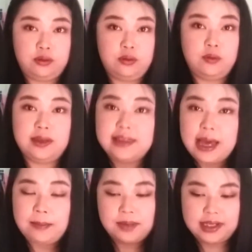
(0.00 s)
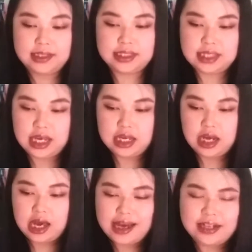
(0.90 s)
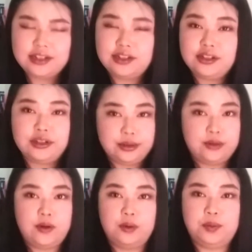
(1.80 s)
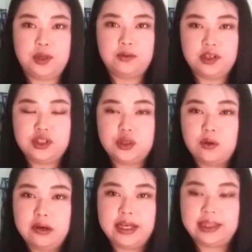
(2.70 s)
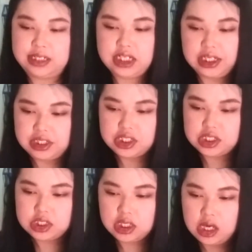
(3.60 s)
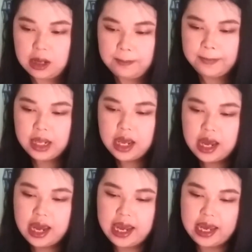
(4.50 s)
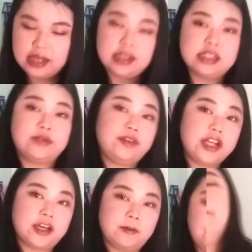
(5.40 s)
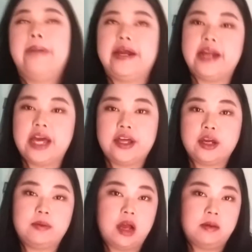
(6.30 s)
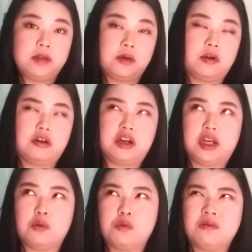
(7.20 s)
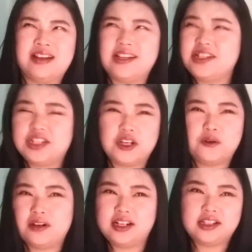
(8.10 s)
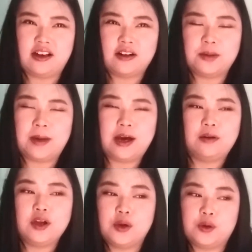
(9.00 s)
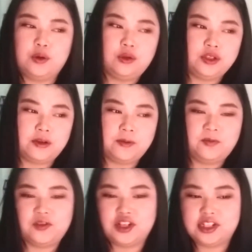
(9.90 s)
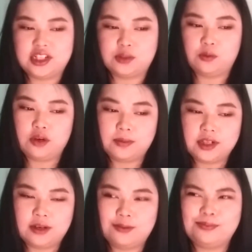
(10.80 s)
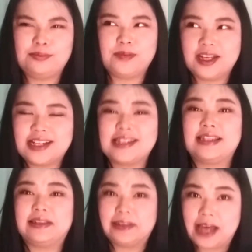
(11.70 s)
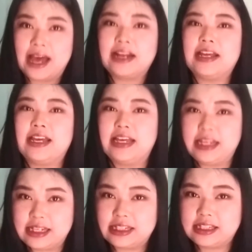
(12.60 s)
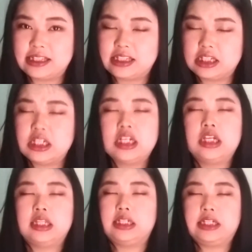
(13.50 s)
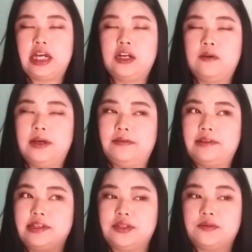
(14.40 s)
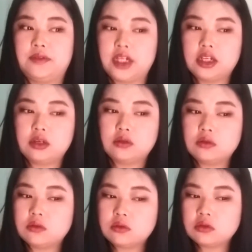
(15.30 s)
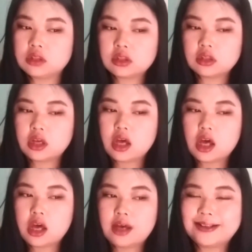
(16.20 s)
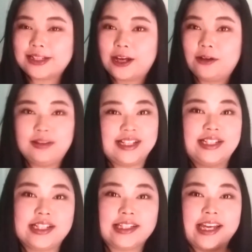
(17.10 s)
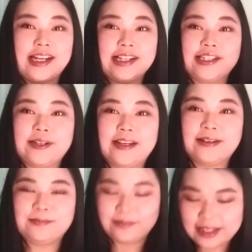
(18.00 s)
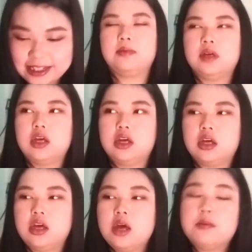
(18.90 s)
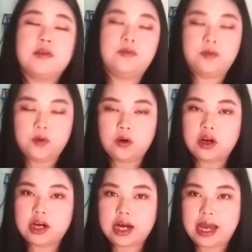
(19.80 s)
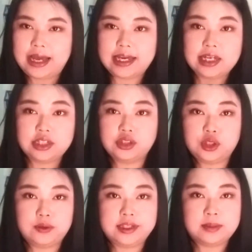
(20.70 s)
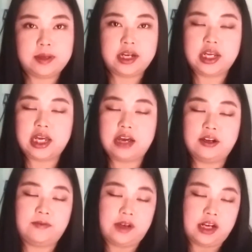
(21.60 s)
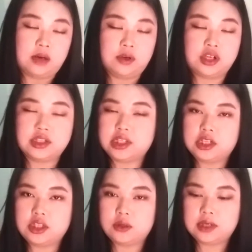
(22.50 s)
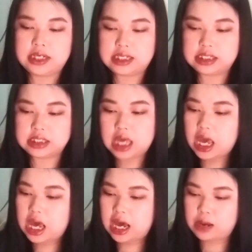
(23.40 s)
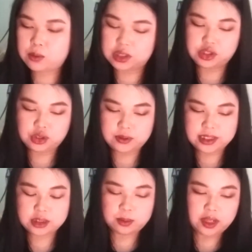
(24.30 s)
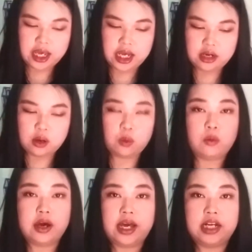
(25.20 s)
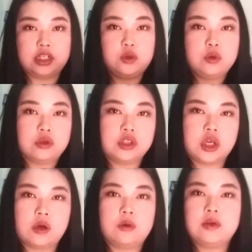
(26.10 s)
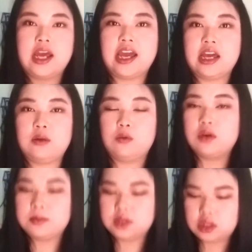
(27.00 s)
With that being said, I do hope you enjoy the changes to come and this video. By now you're probably wondering, when is she going to talk about cool tone versus warm tone, because that is the title of this video. So let's just get into it. Before I get into explaining how to find out what your skin tone is, I want to explain what cool tone and warm